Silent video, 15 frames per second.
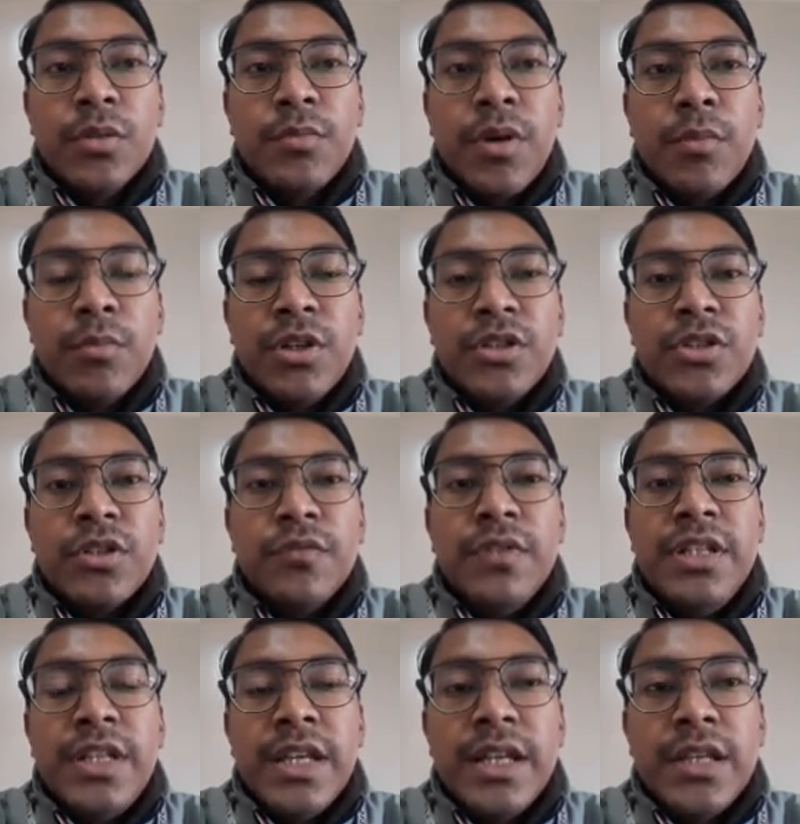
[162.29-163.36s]
of population, we
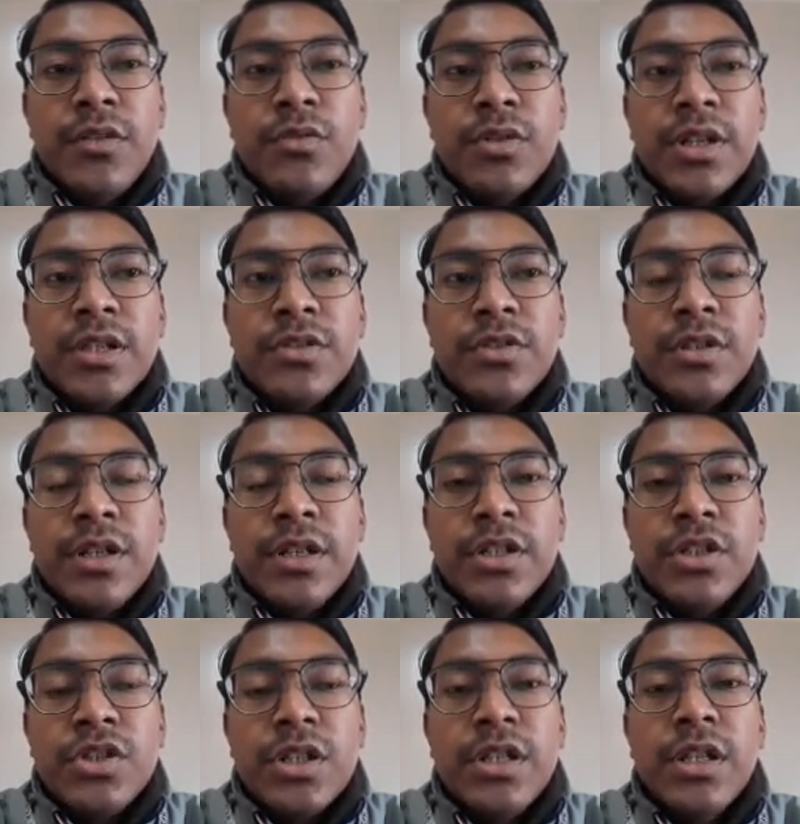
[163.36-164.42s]
take into
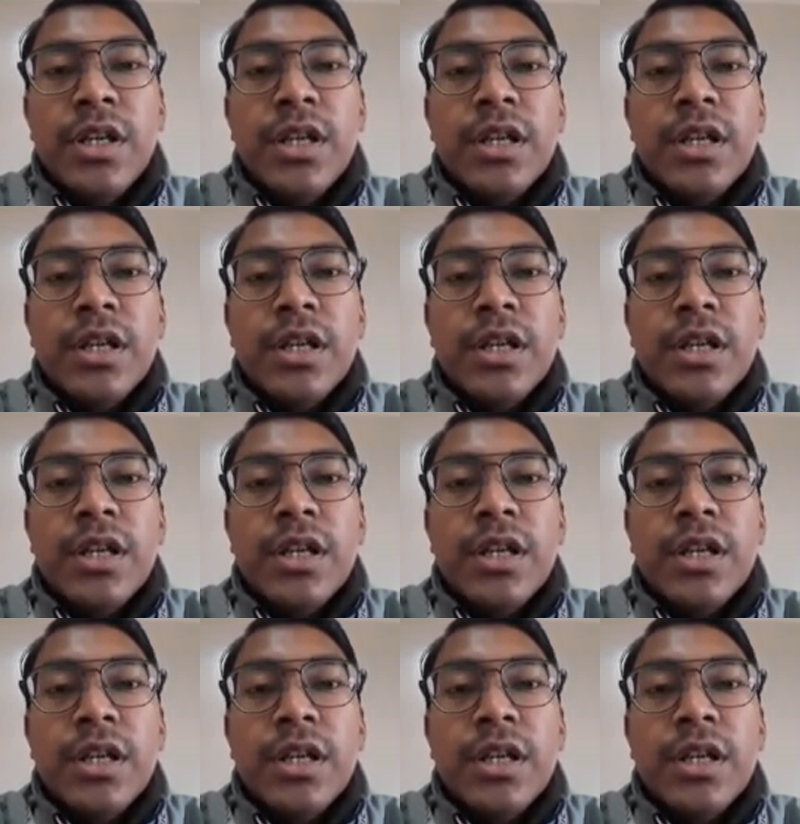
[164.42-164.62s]
consideration